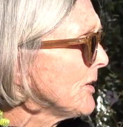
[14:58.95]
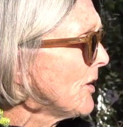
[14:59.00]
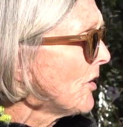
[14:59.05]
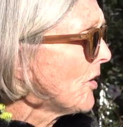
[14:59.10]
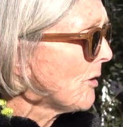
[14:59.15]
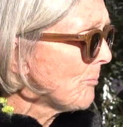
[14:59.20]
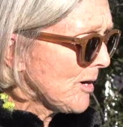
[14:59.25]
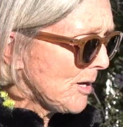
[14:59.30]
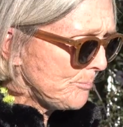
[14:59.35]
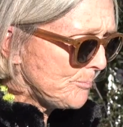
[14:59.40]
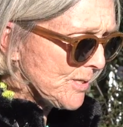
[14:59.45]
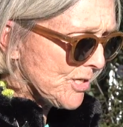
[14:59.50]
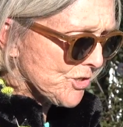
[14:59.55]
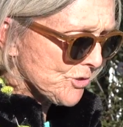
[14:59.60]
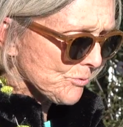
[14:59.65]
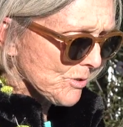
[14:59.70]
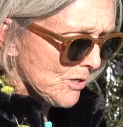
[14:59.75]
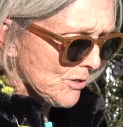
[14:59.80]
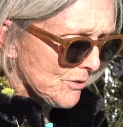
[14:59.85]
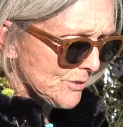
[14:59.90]
home on Beach
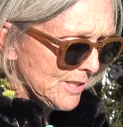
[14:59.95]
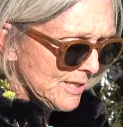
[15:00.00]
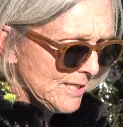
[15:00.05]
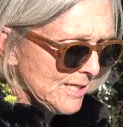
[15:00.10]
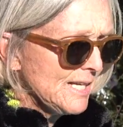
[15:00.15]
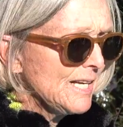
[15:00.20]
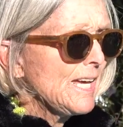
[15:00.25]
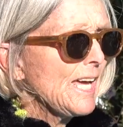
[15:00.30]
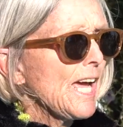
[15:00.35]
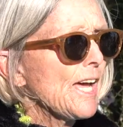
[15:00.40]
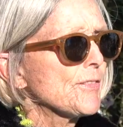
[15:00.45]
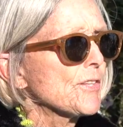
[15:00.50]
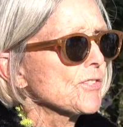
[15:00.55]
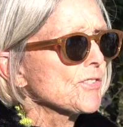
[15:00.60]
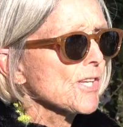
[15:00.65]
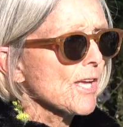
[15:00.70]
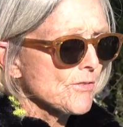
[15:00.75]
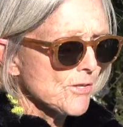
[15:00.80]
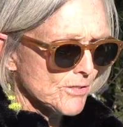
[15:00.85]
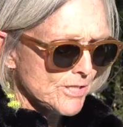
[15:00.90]
Road at the
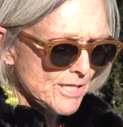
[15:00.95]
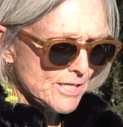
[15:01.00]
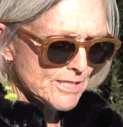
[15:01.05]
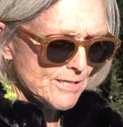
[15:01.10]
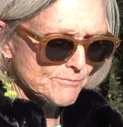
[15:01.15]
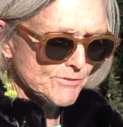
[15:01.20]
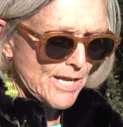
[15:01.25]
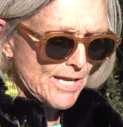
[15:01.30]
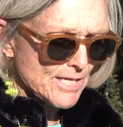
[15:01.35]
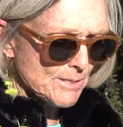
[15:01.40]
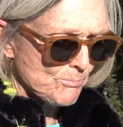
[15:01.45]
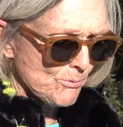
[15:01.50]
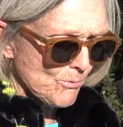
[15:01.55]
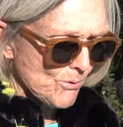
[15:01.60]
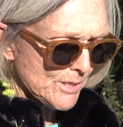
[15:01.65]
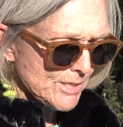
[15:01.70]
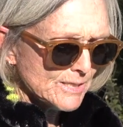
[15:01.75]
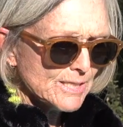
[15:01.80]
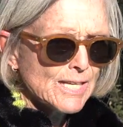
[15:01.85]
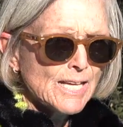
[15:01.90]
southern end of Dana
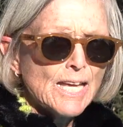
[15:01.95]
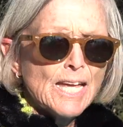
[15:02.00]
Point